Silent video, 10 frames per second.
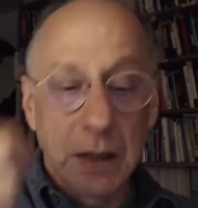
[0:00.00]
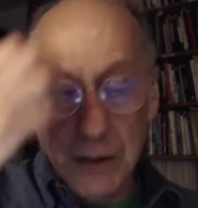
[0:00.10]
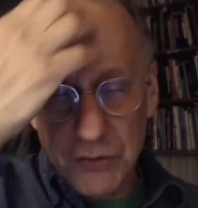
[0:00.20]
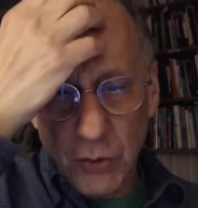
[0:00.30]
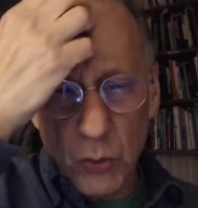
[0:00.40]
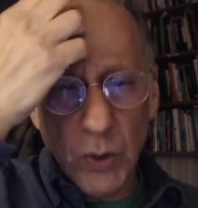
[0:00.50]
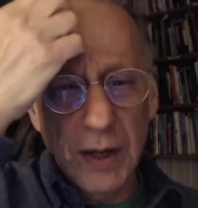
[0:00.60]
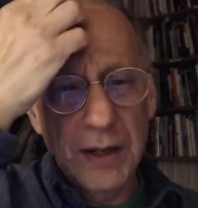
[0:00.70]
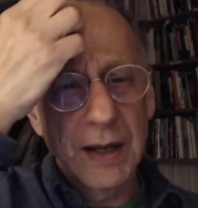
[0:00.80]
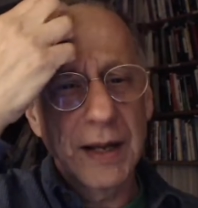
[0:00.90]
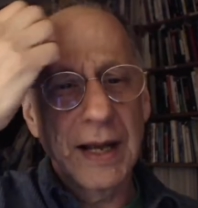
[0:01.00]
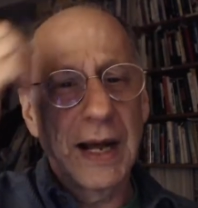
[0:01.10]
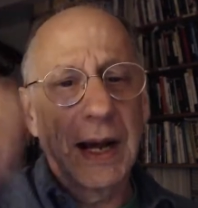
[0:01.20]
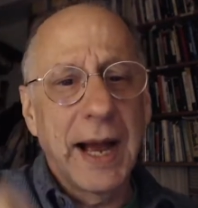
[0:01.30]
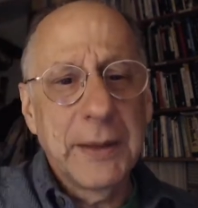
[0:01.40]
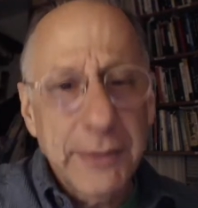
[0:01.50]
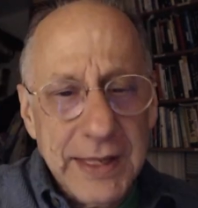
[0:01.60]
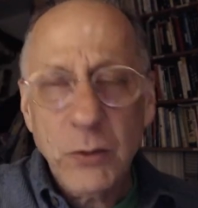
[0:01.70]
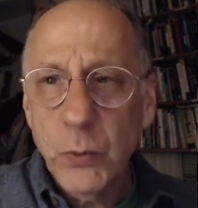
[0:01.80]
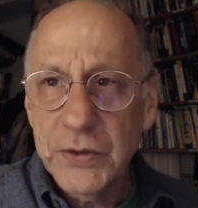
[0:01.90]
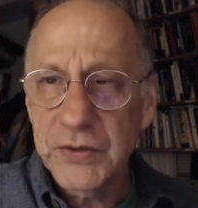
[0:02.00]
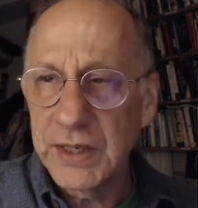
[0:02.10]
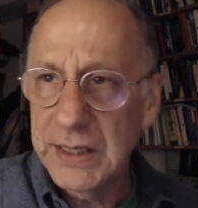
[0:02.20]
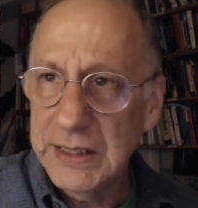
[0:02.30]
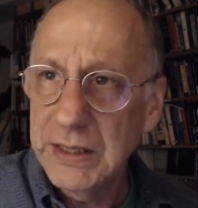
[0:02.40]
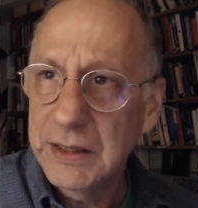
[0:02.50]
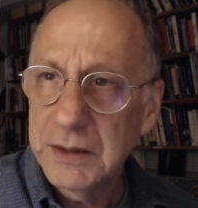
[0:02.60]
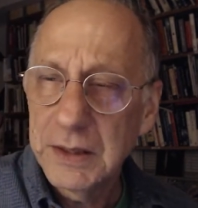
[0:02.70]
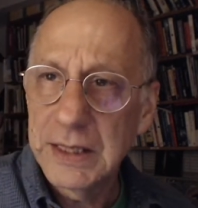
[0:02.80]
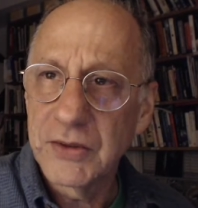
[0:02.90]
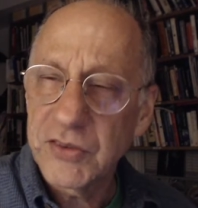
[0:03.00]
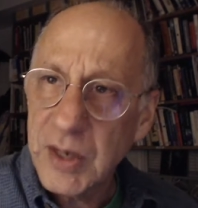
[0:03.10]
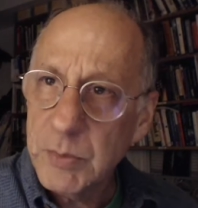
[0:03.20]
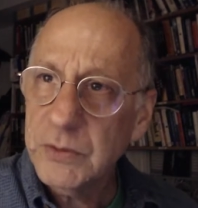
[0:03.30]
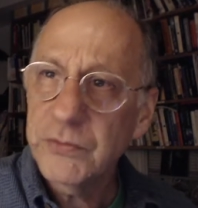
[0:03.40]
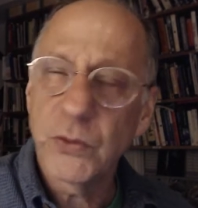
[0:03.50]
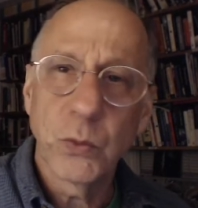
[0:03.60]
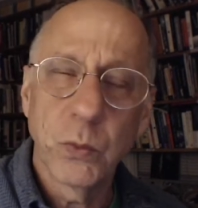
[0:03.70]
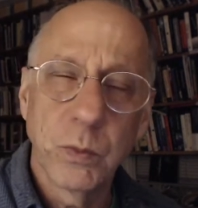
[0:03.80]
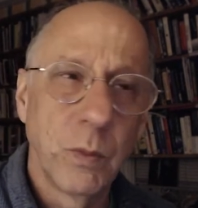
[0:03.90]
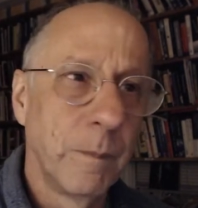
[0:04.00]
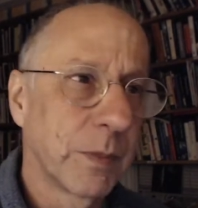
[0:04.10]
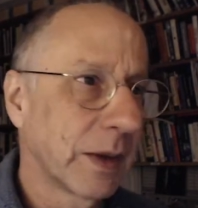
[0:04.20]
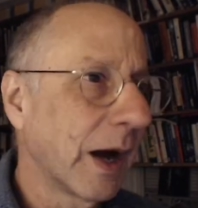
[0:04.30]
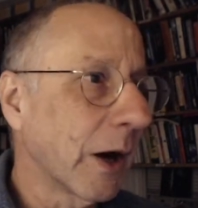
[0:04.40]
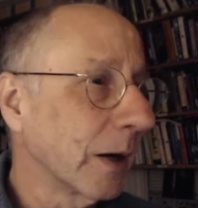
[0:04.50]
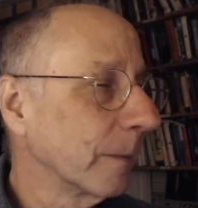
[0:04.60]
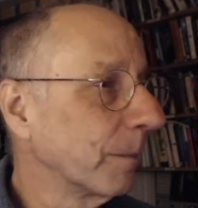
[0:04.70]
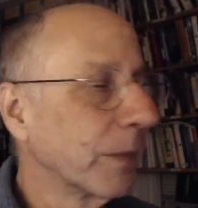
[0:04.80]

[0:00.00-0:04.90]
So I think we see in some of our